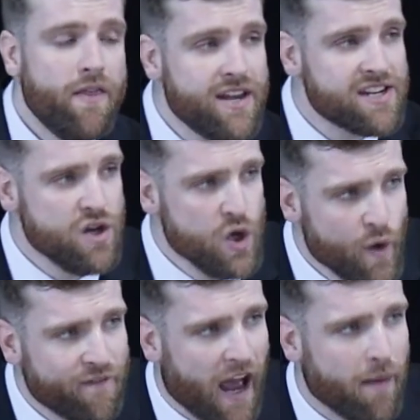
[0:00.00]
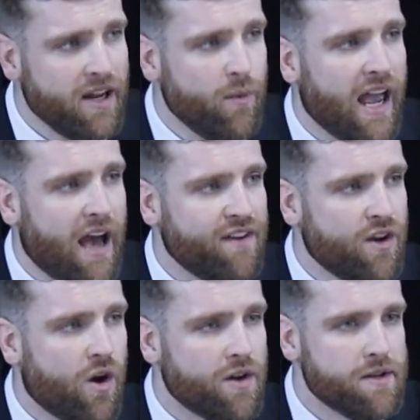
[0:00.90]
this new family we have
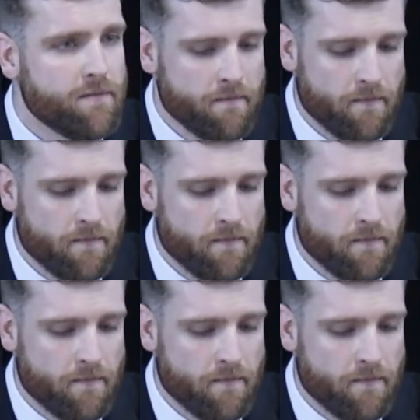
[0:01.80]
in God.